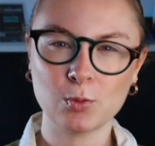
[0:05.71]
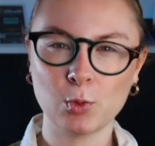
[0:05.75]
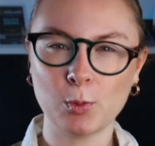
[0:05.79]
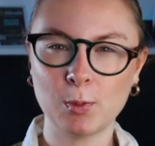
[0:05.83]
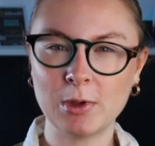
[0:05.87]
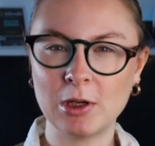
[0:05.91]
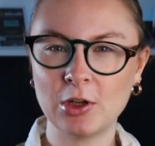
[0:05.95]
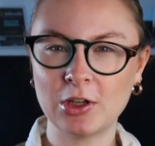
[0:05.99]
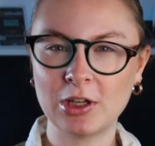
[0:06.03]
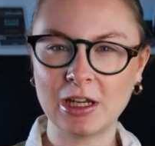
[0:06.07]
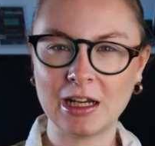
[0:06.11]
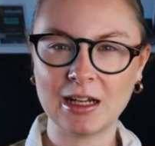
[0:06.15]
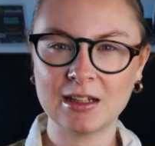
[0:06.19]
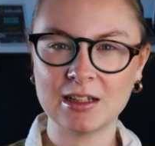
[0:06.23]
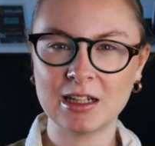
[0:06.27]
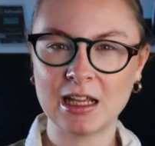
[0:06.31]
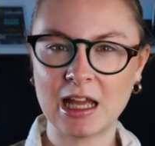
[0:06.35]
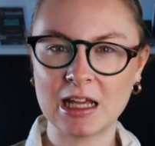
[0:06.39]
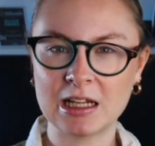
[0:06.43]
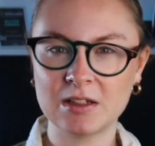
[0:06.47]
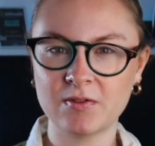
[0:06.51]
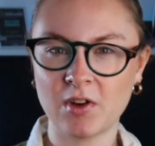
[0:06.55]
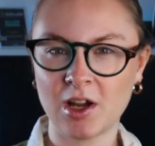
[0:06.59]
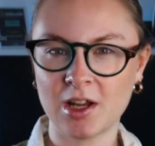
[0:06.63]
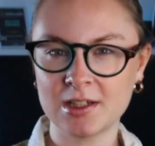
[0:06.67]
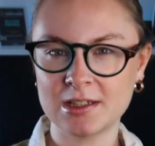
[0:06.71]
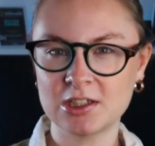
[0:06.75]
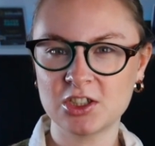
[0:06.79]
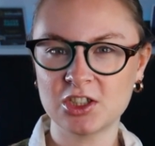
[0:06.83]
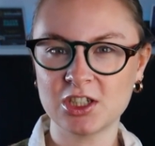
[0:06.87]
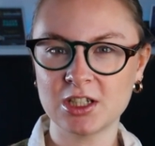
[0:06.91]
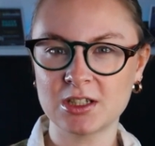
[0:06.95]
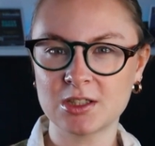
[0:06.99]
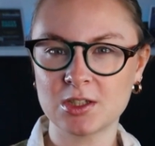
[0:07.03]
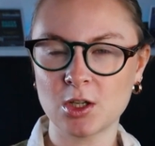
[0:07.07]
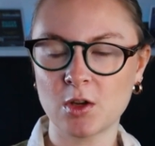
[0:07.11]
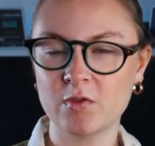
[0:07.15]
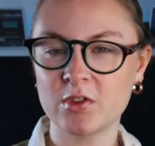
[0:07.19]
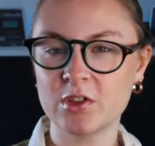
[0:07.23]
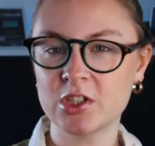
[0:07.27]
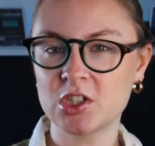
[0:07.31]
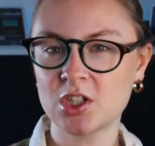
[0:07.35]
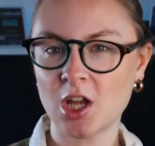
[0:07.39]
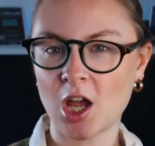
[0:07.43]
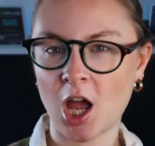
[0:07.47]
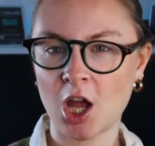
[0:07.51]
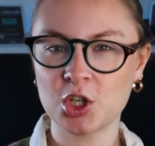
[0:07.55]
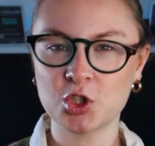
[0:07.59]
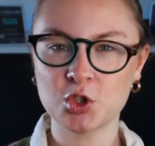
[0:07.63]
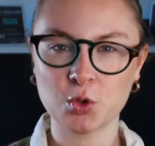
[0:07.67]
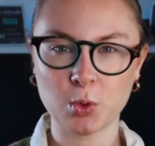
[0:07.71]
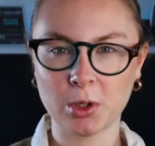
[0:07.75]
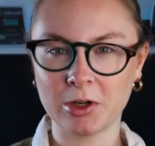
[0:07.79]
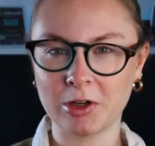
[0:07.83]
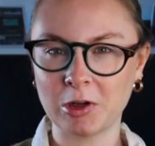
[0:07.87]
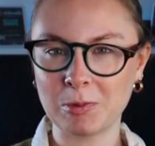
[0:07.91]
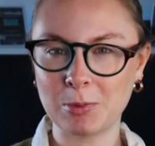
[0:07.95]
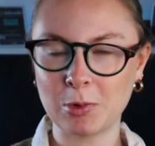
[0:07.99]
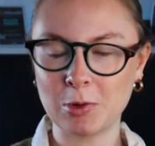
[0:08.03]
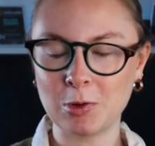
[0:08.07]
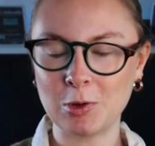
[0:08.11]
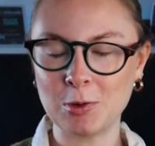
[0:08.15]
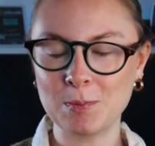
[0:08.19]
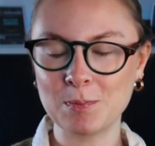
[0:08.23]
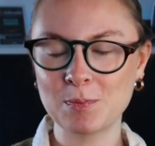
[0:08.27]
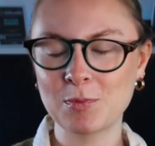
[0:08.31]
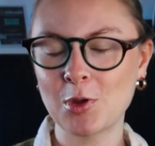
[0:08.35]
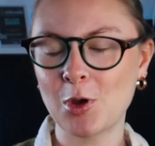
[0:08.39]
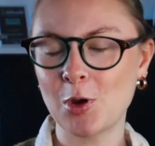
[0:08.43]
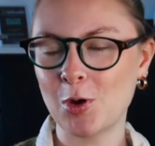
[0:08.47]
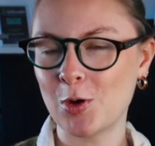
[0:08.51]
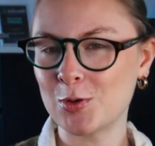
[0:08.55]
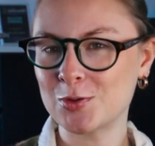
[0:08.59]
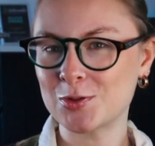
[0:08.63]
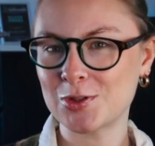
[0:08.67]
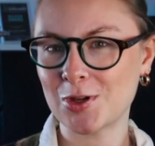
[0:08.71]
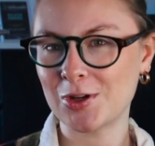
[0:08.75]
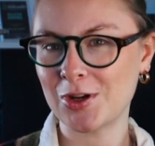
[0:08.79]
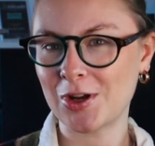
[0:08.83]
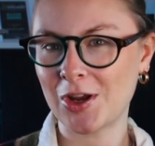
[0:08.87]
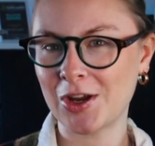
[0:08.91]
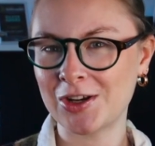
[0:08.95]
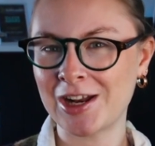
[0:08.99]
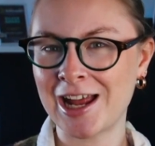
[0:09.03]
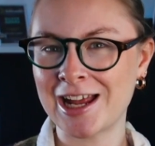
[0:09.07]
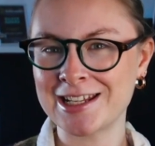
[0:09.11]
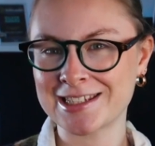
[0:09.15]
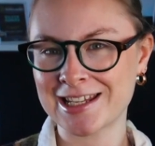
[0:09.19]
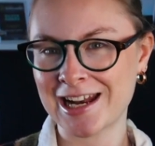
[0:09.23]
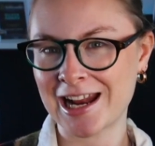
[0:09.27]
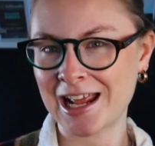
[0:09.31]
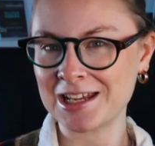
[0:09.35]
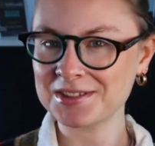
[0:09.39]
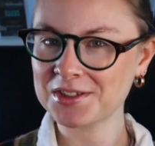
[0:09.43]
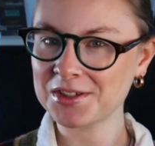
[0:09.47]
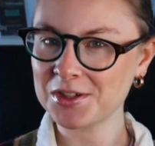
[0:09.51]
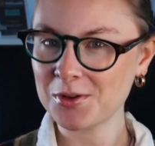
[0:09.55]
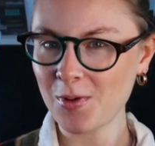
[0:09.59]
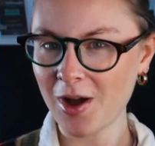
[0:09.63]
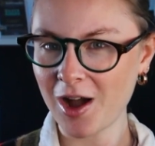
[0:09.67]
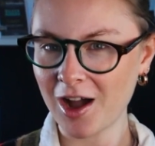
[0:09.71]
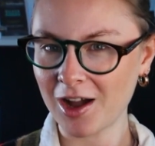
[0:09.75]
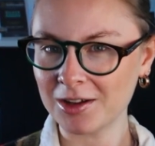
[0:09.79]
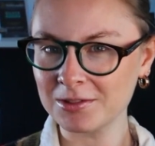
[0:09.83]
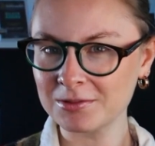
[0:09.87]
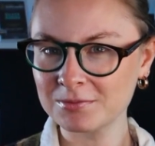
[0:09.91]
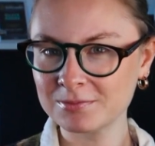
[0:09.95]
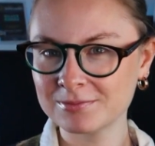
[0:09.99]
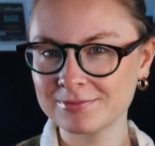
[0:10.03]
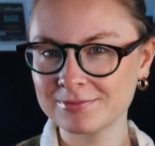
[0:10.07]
we'll be looking at the advantages of the search query report, also known as an SQR.